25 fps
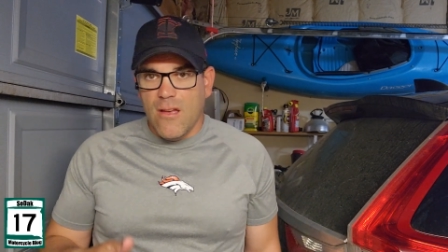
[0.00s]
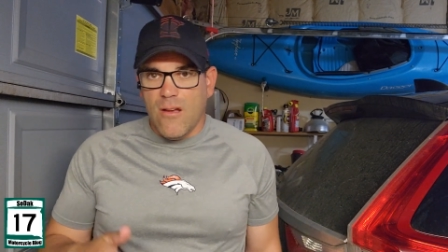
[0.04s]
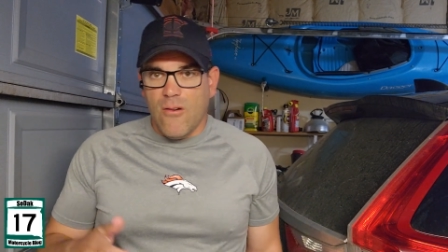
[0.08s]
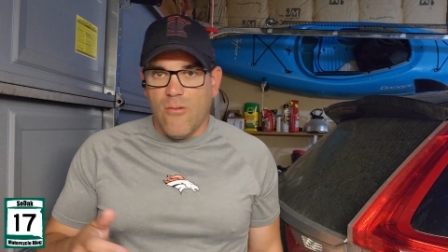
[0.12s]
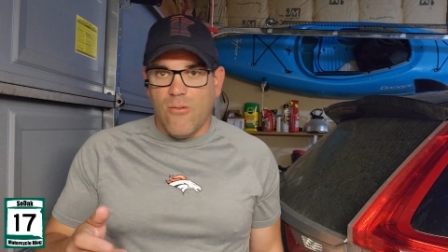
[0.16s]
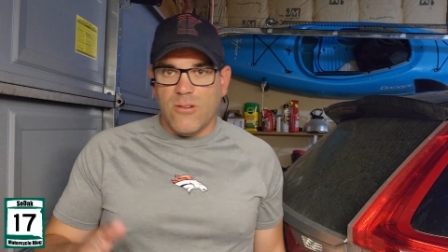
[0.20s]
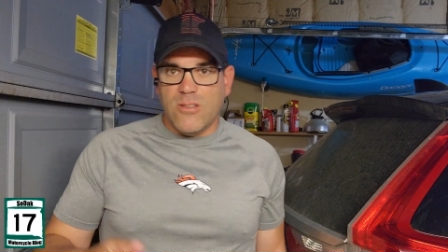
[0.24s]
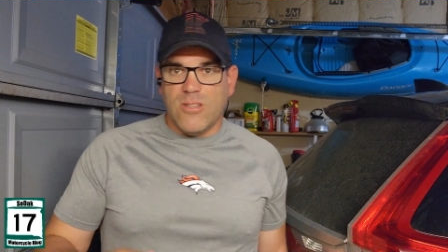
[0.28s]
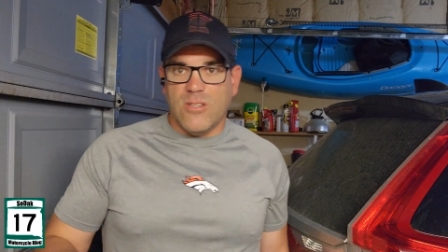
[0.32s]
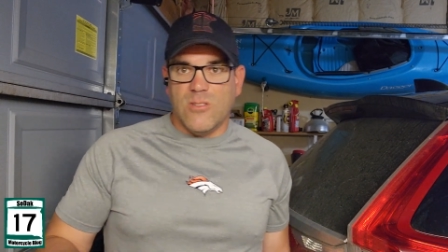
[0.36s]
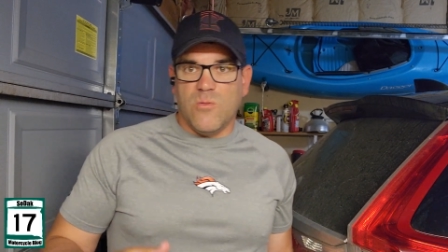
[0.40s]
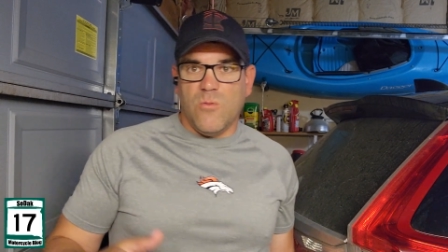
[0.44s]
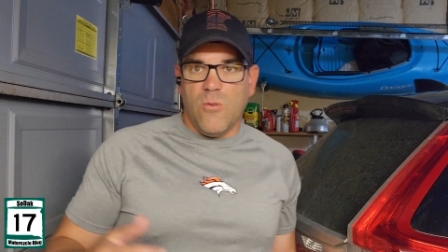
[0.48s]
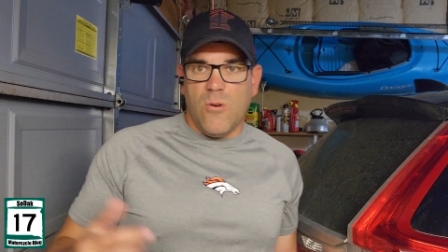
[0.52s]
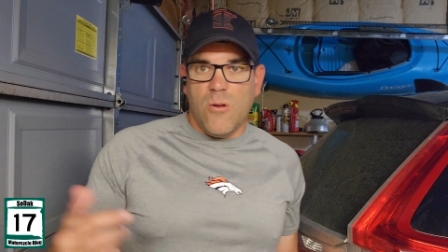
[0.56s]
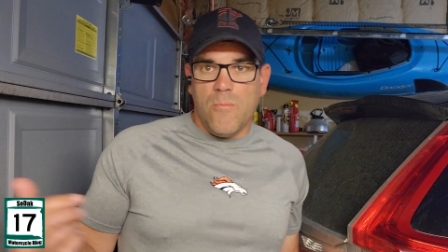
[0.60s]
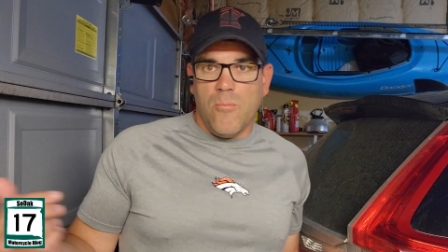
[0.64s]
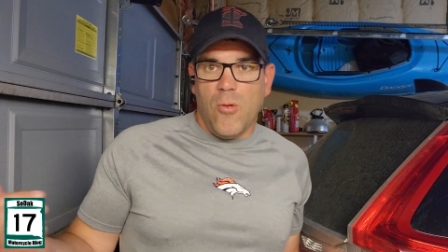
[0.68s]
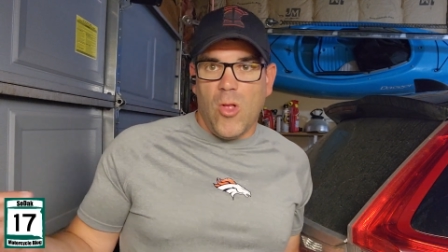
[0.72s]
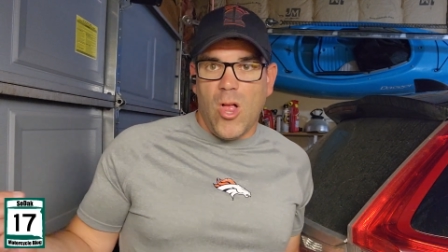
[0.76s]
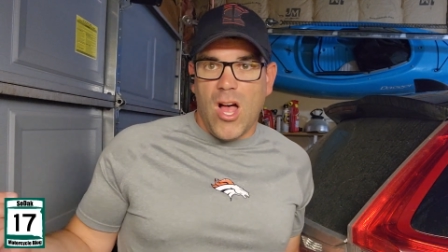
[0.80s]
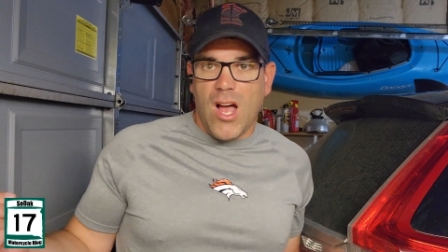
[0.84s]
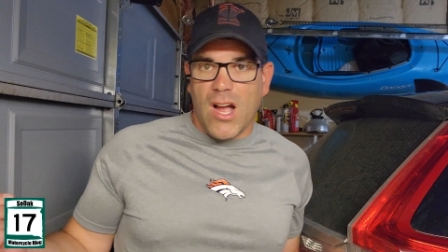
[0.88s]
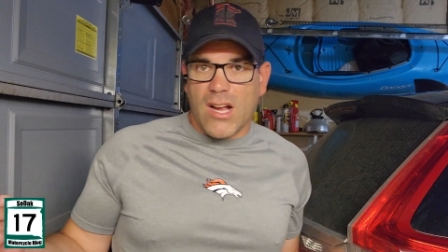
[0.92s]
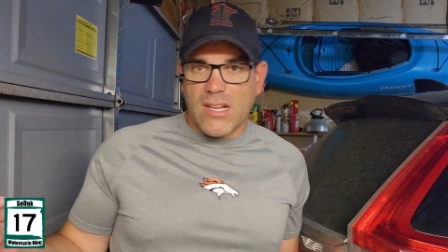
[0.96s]
which is one
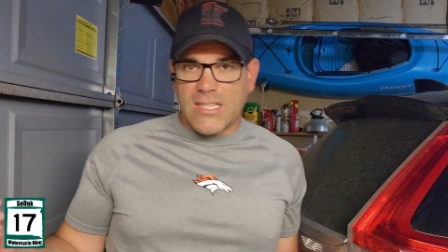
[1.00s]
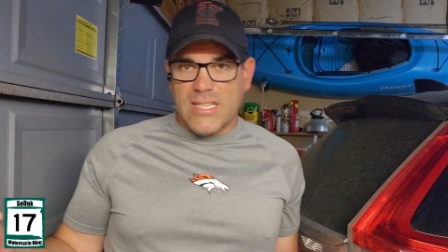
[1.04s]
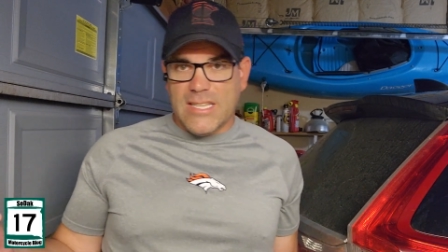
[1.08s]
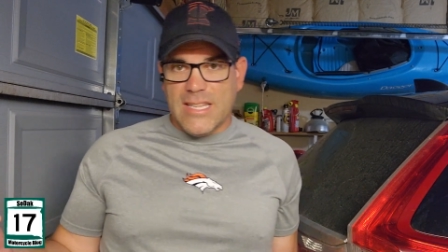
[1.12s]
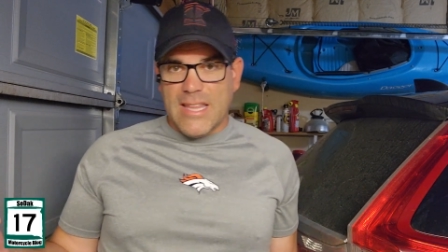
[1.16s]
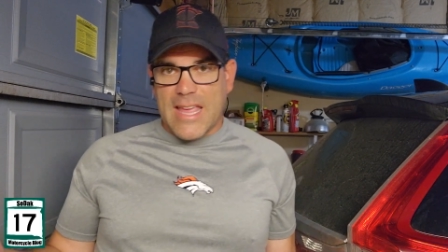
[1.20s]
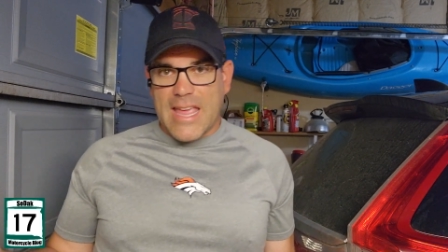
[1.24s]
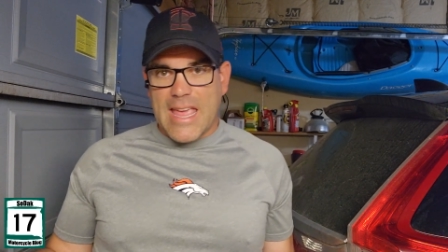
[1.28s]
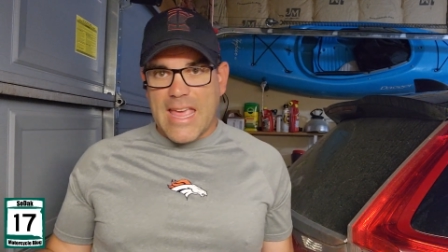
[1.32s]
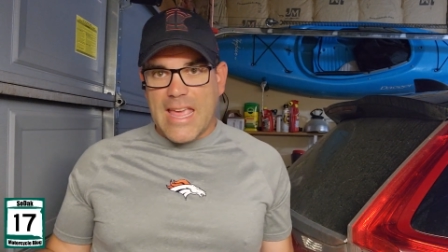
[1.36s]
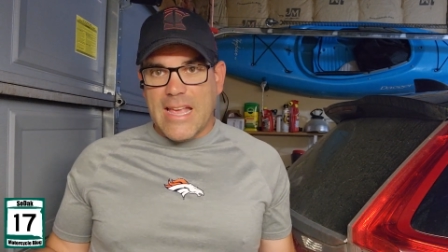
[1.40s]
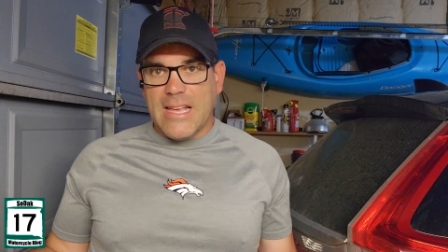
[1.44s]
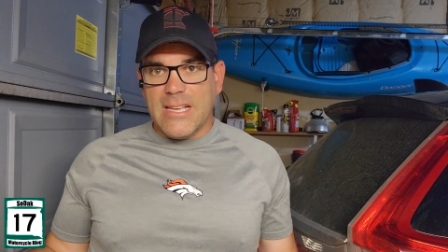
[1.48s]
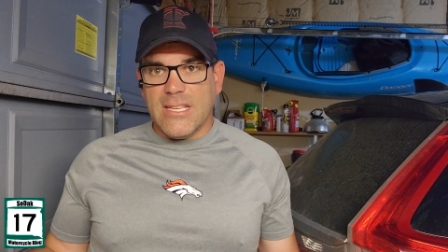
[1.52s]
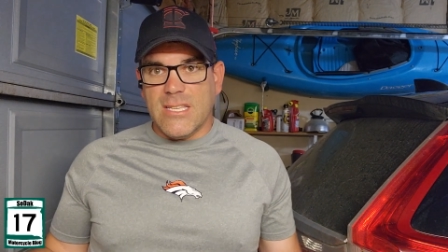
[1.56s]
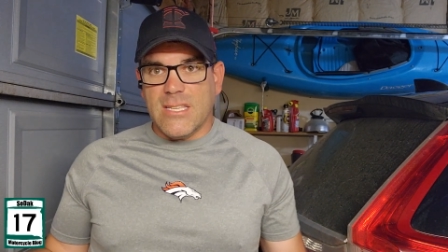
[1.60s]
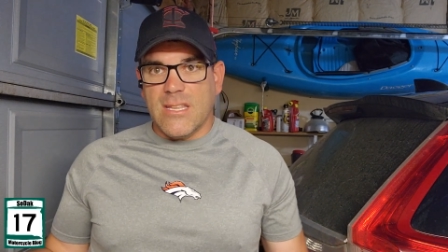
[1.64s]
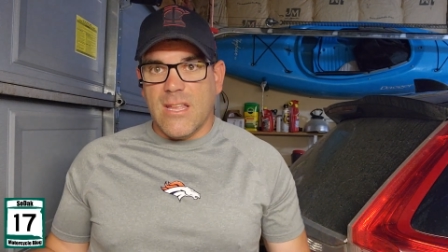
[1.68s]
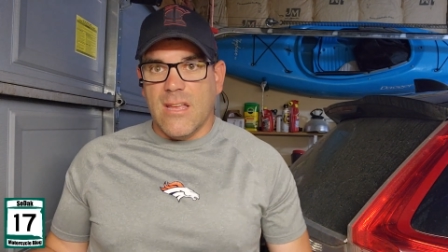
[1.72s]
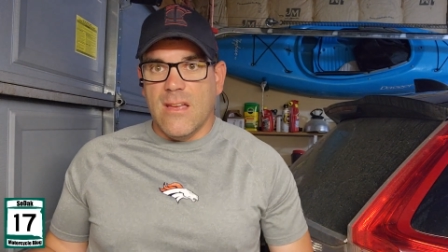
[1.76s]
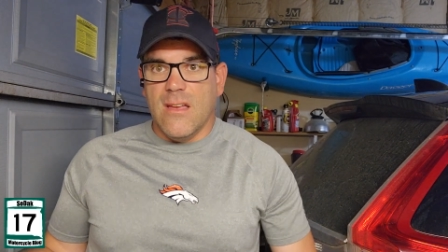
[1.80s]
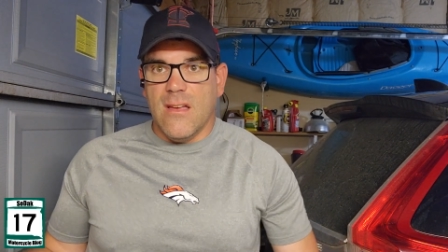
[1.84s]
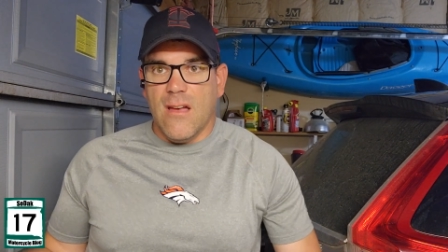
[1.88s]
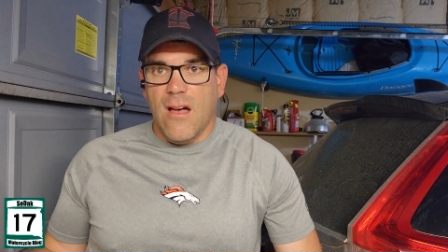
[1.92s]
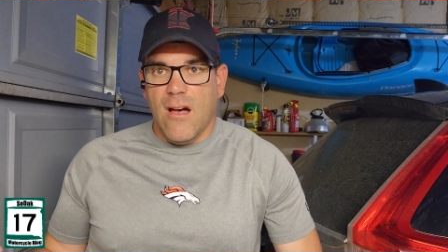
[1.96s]
block to the
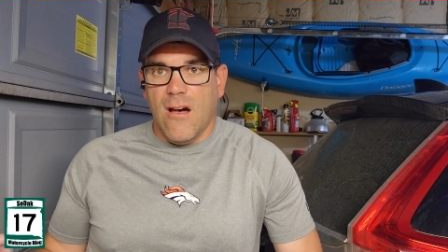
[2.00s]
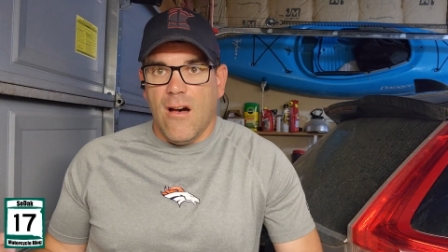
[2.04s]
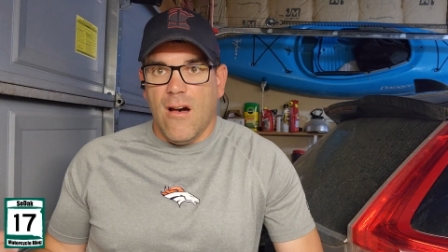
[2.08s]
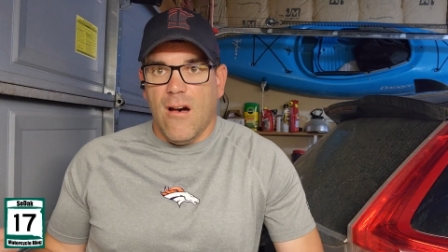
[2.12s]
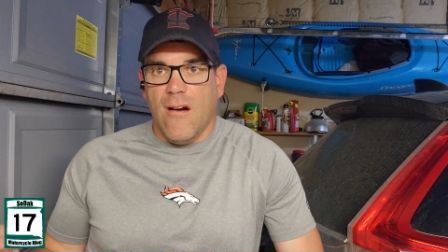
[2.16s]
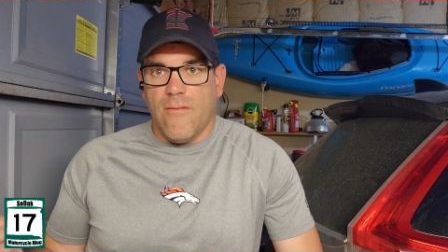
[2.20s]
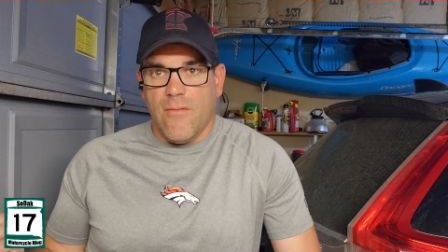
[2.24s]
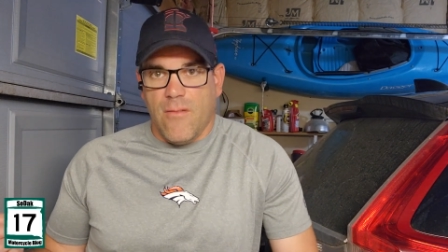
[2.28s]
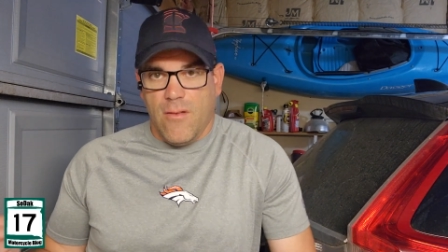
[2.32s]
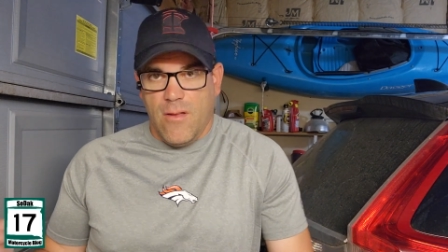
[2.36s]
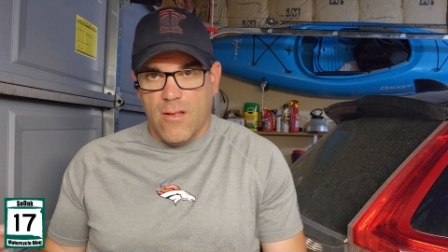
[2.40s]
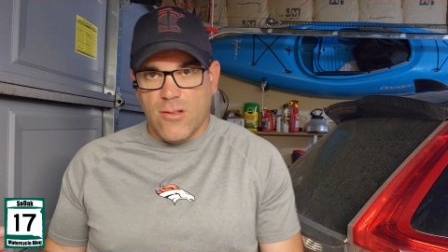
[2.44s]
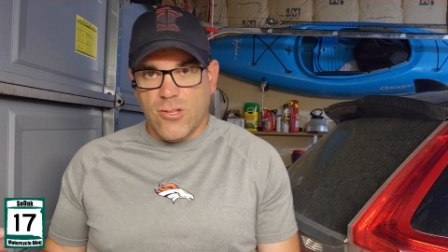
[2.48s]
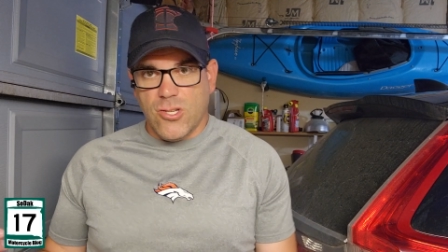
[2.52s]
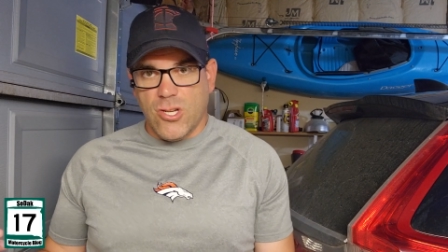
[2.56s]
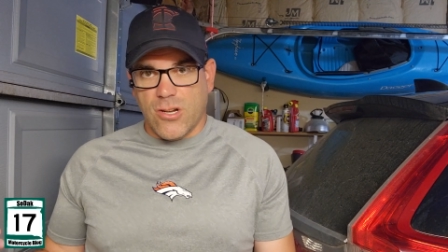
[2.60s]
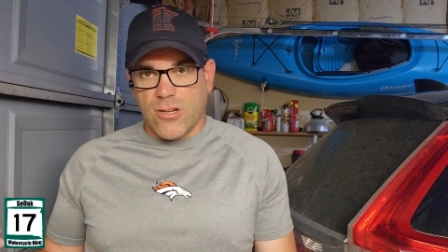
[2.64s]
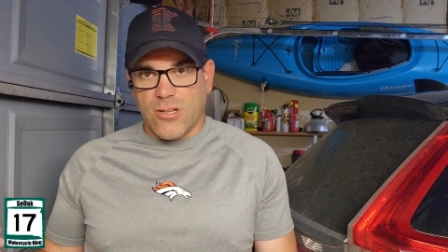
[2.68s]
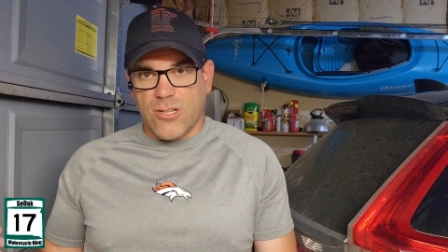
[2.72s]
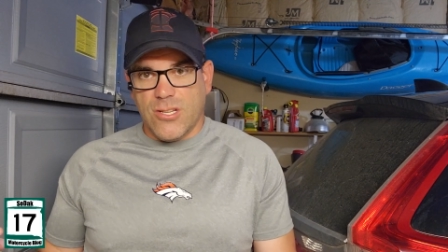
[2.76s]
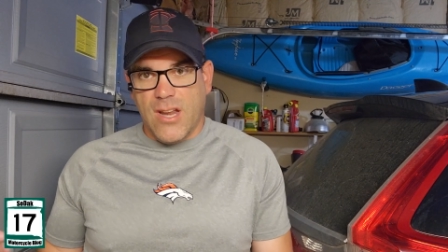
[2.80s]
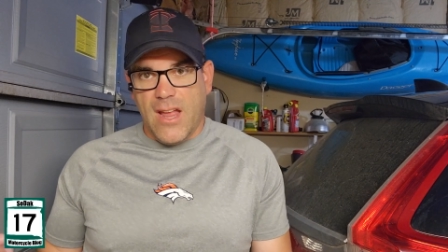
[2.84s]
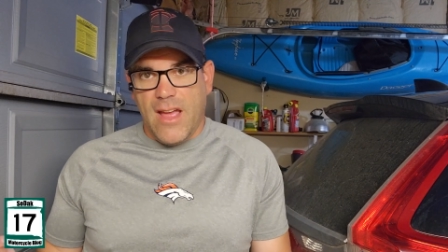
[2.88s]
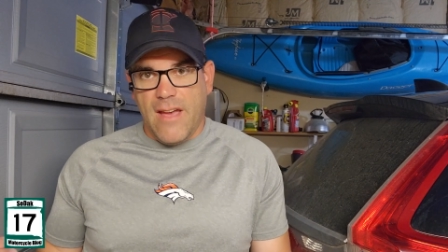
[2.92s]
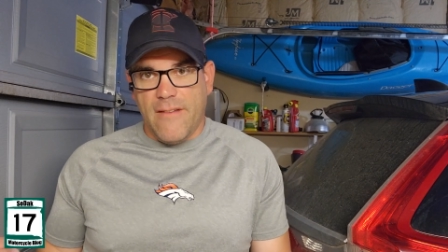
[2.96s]
east of
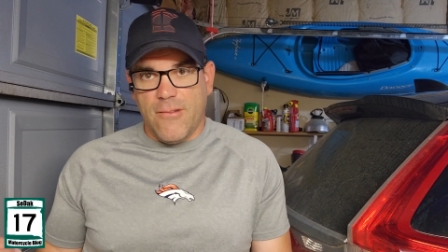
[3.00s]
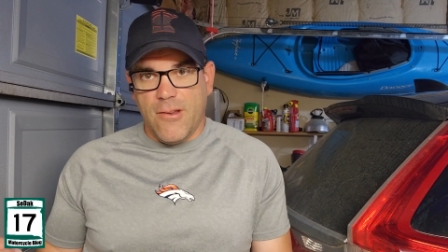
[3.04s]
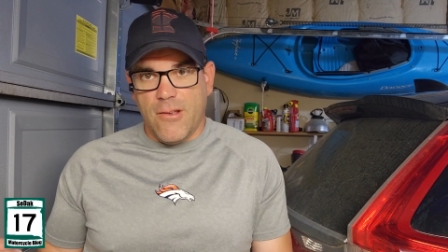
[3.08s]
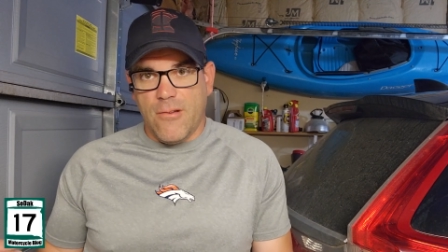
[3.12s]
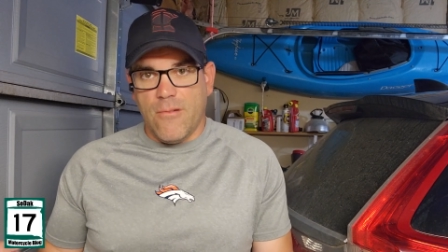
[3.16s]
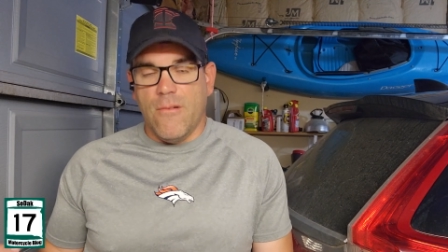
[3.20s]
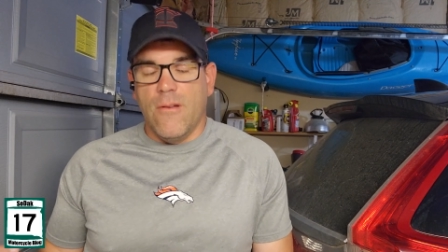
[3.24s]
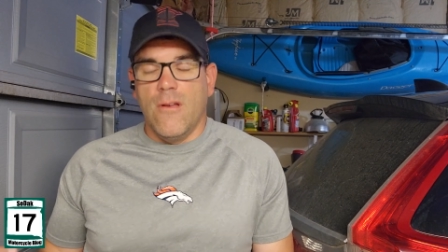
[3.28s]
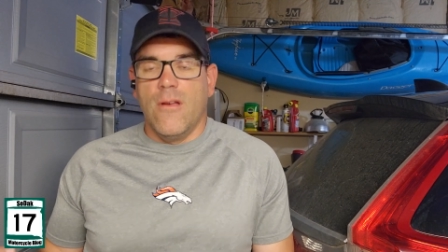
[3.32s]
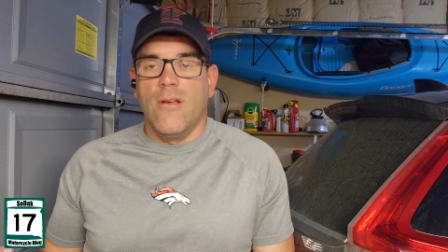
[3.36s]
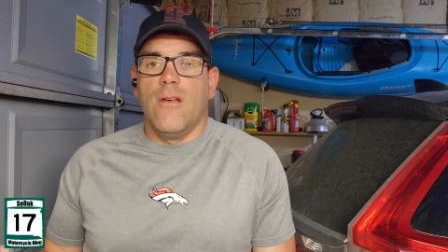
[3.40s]
Junction Avenue